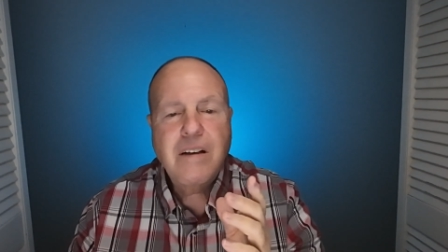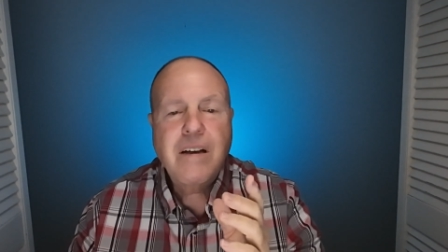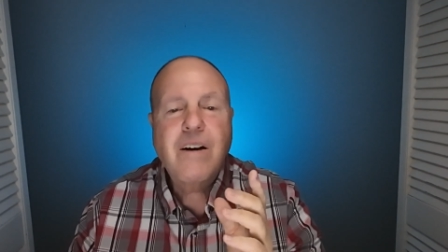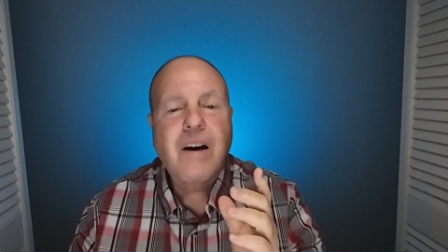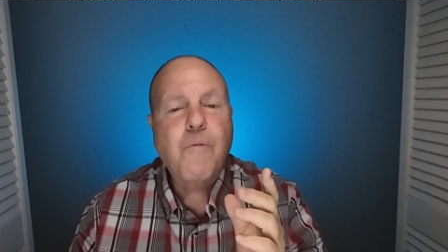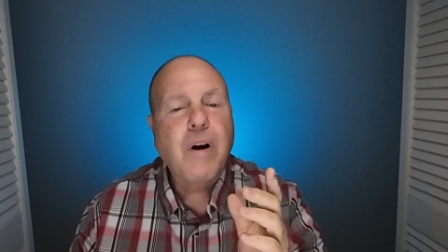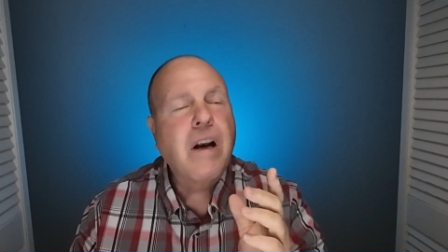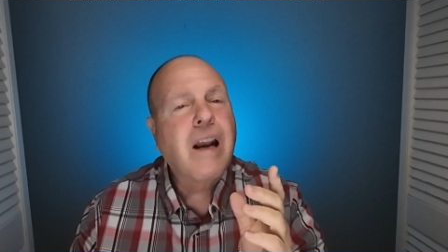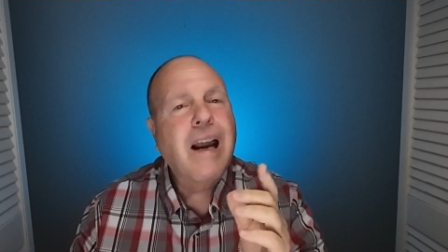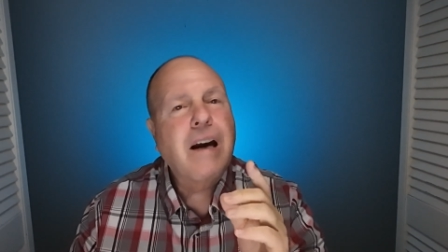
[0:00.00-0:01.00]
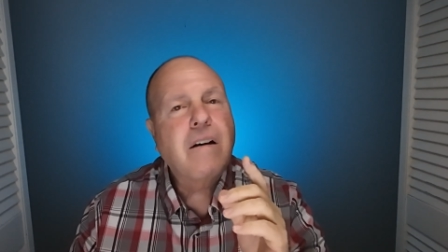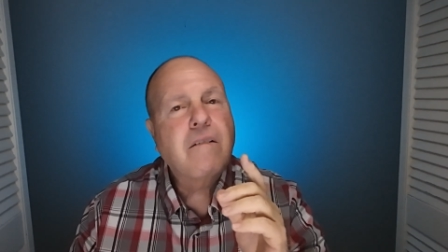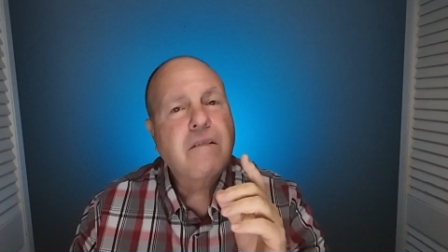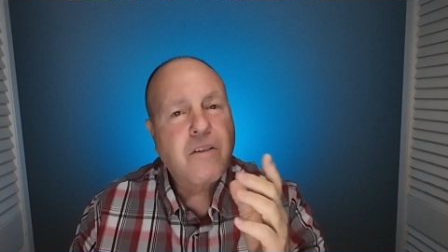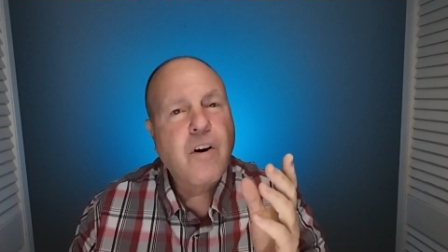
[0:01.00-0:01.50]
You know, I'd really like
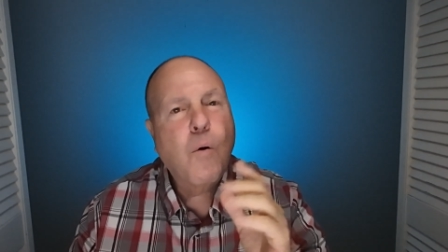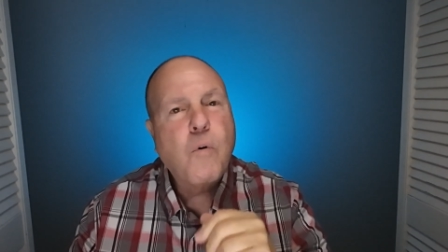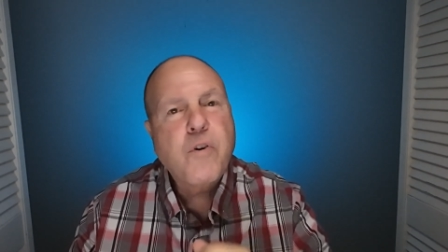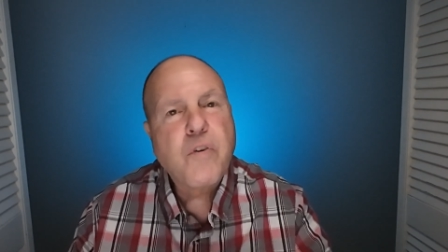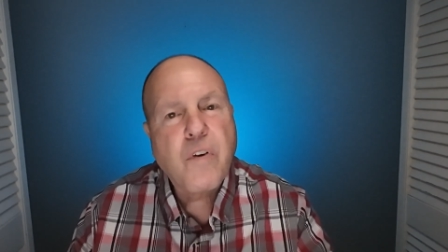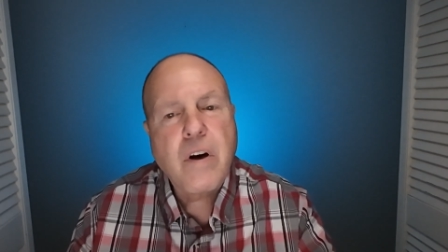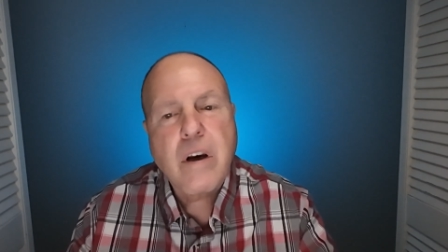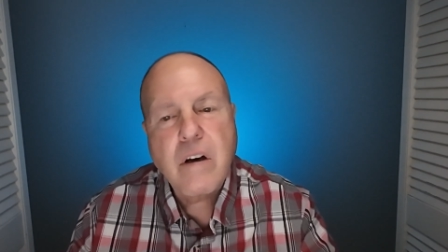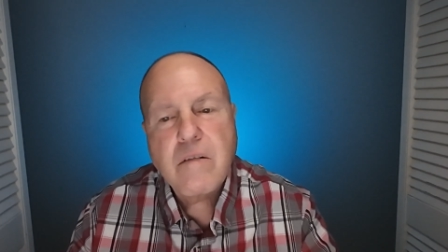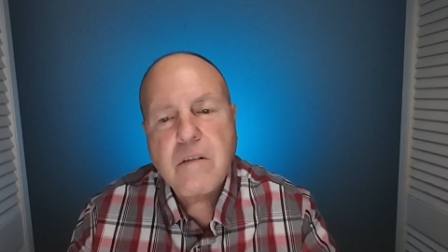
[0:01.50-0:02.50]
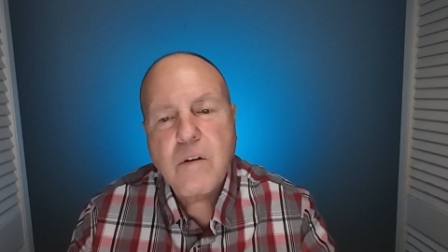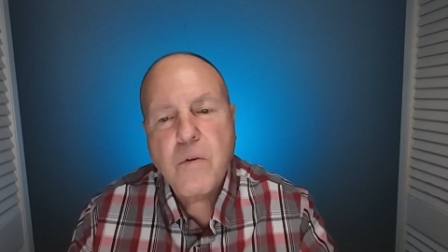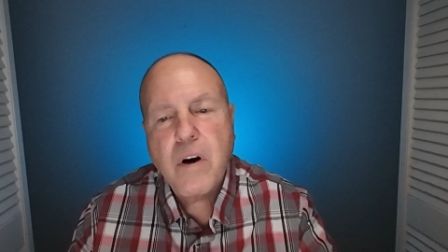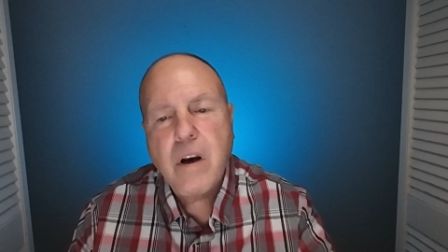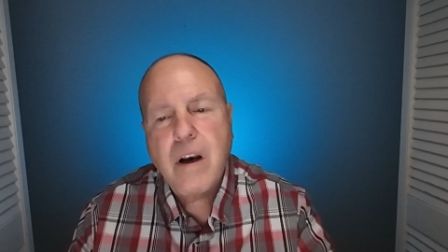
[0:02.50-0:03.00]
to know what you're thinking,
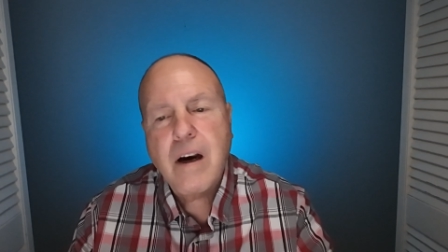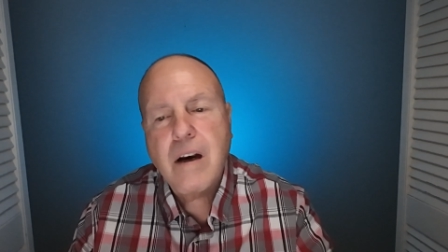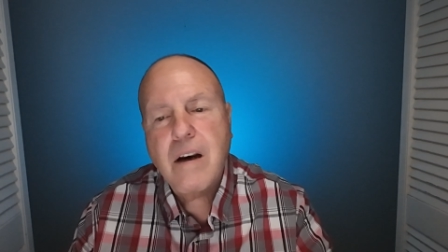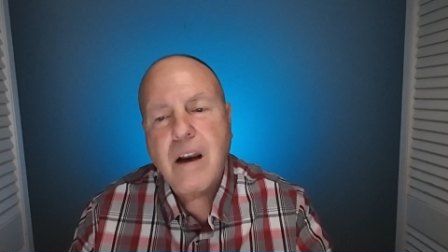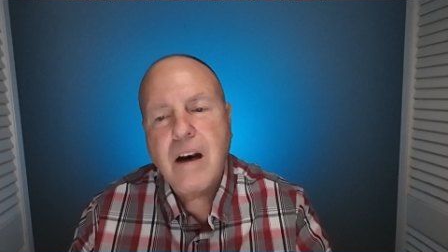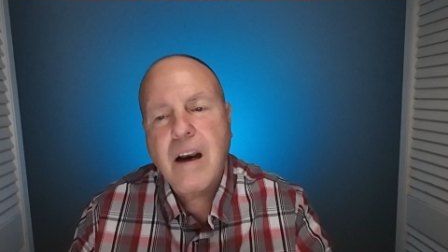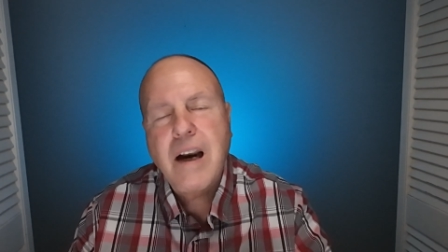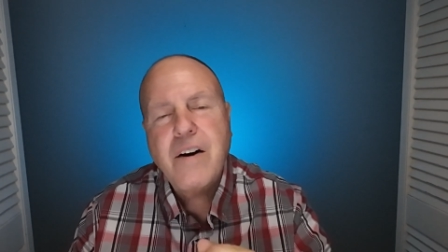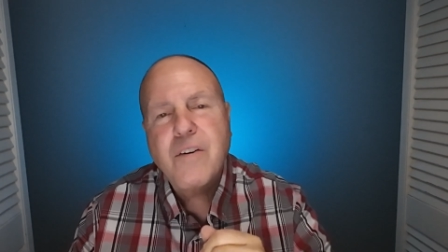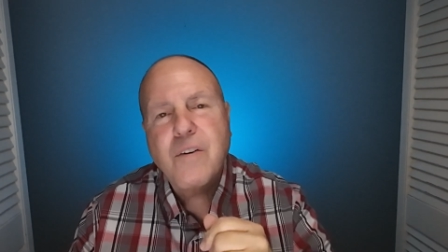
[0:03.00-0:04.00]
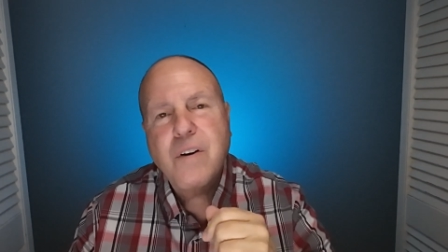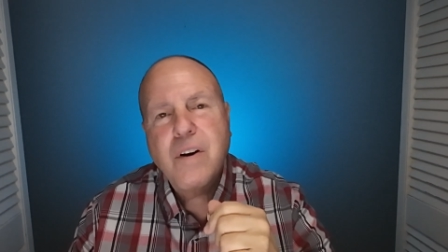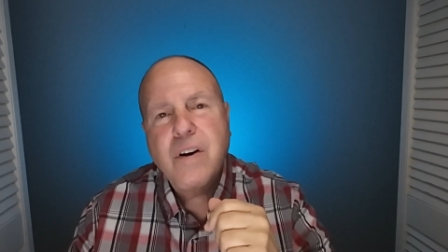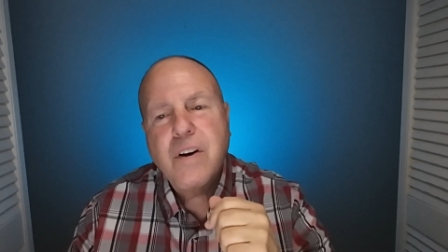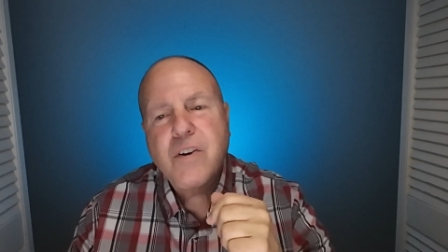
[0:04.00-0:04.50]
okay? And I'd like to
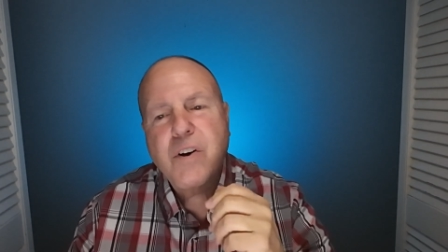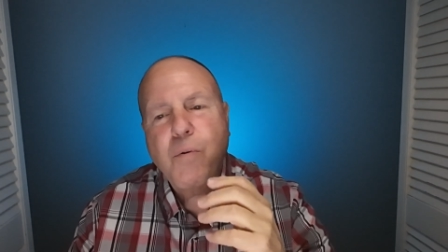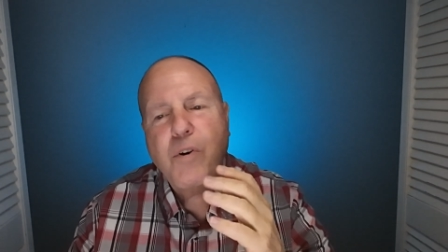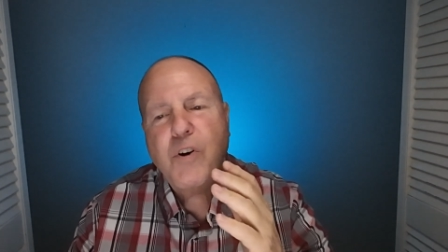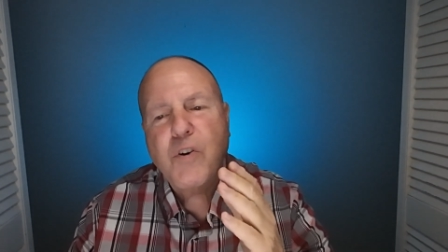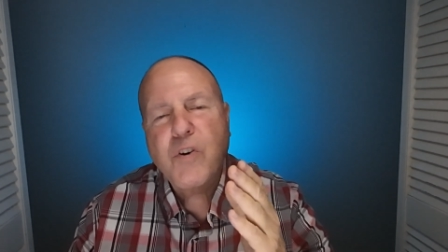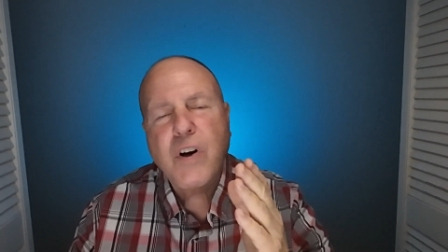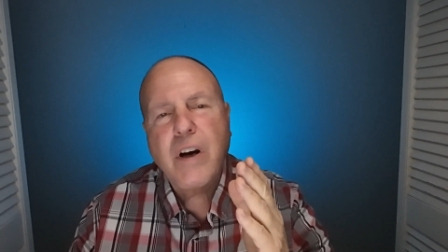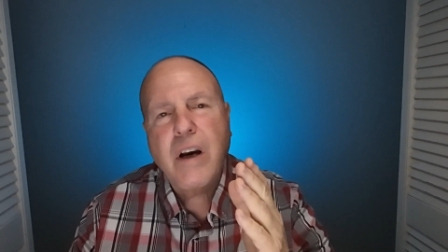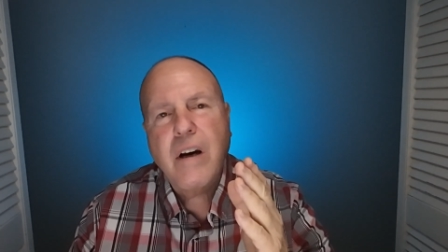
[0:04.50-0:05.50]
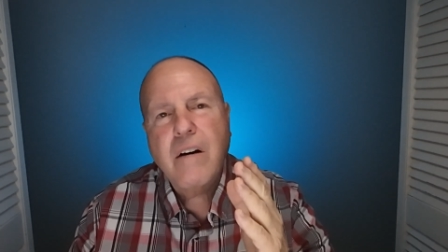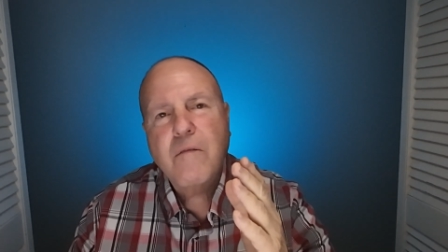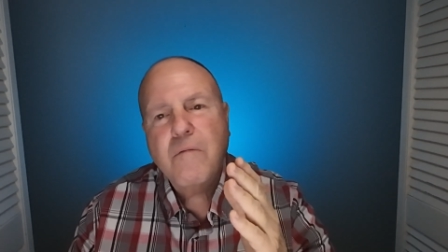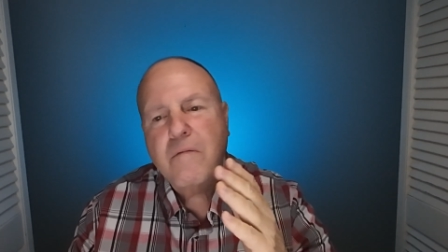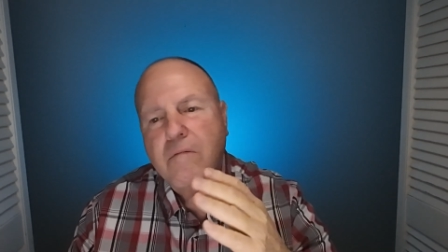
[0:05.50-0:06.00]
see what you say
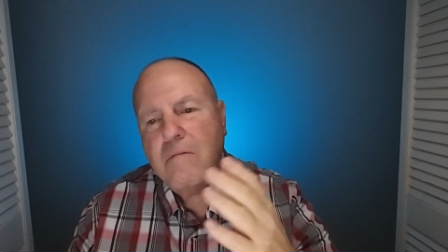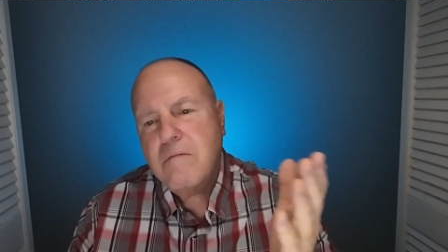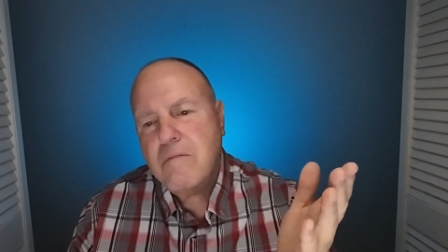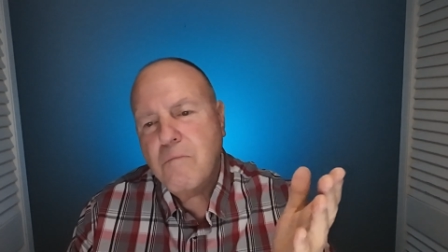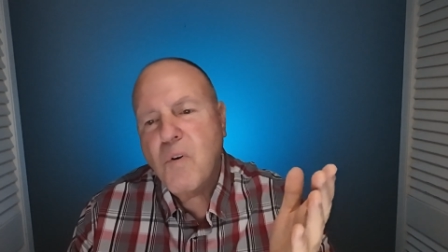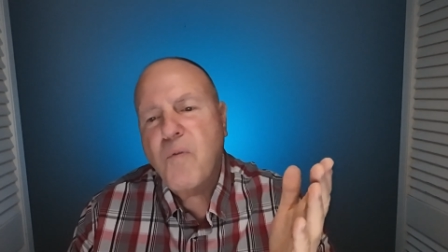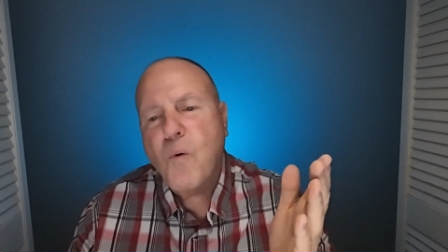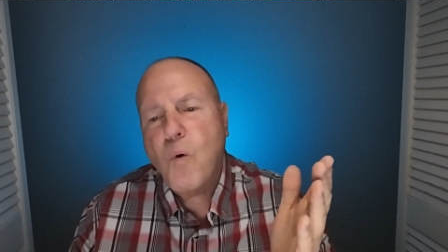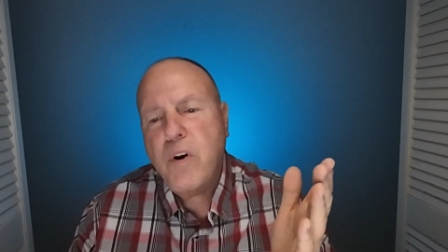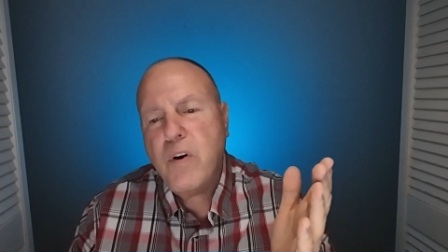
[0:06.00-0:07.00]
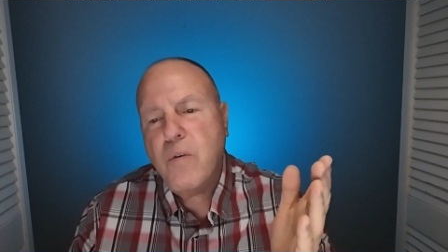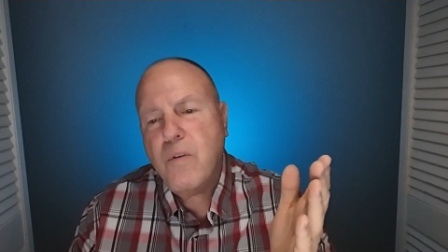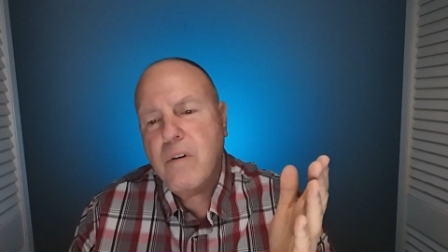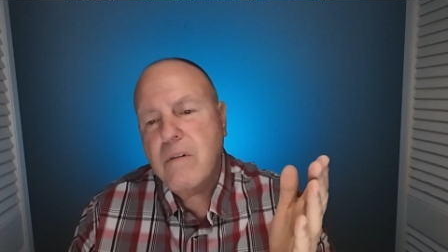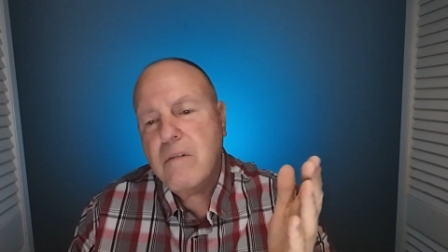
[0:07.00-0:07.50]
before you
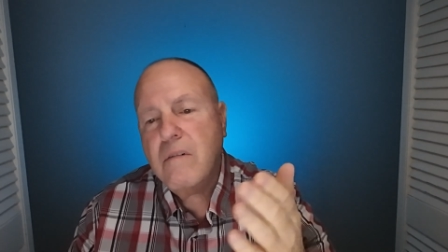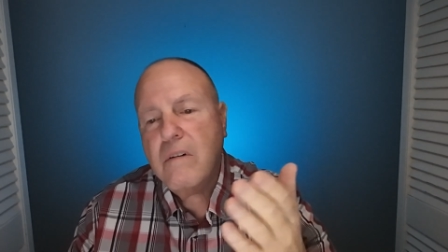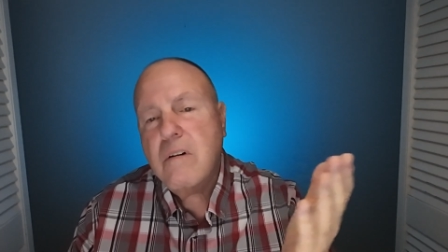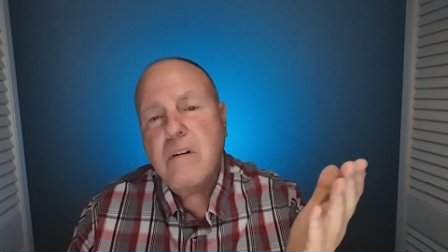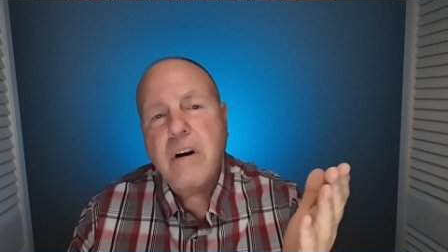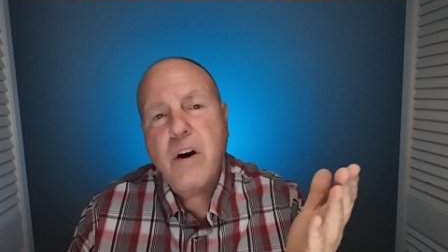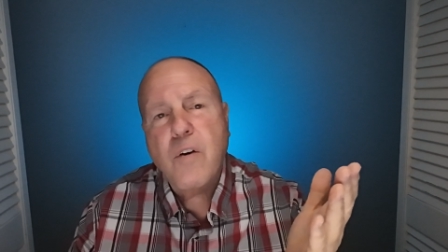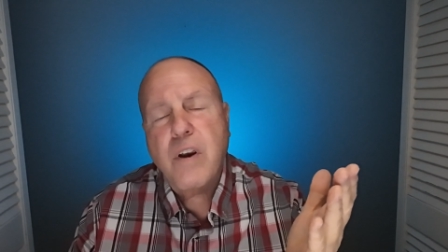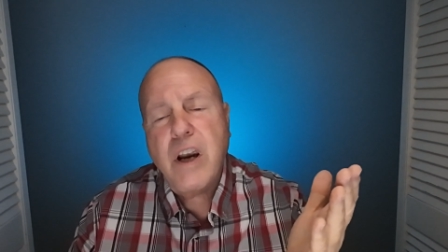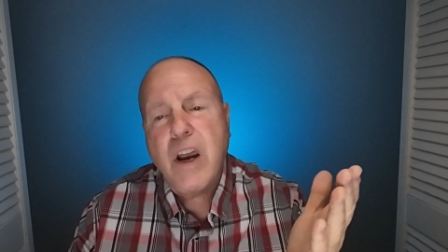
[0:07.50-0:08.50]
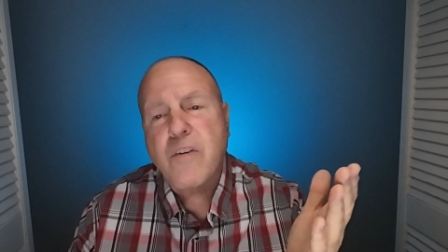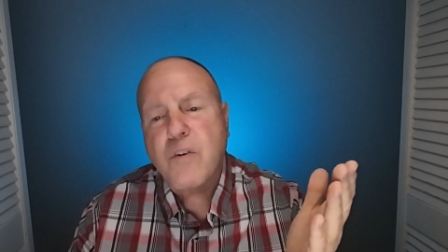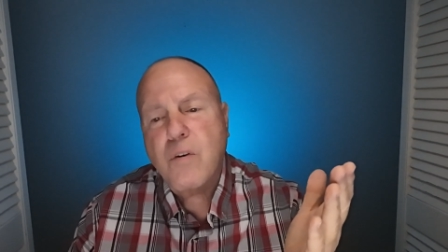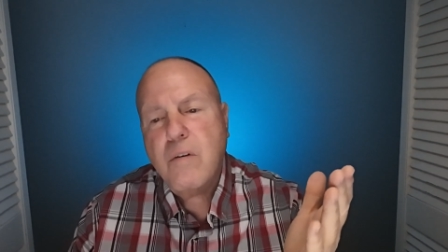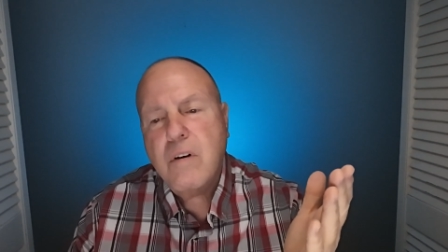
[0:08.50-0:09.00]
hear the
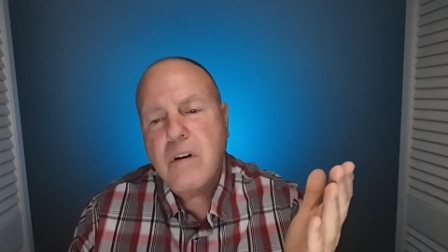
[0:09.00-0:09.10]
answer.